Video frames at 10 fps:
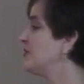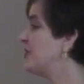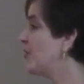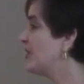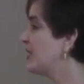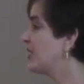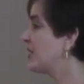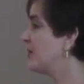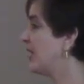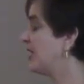no one can
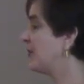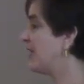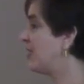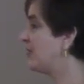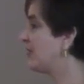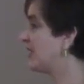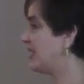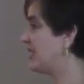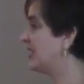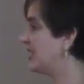complain about the
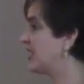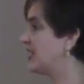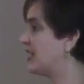king liking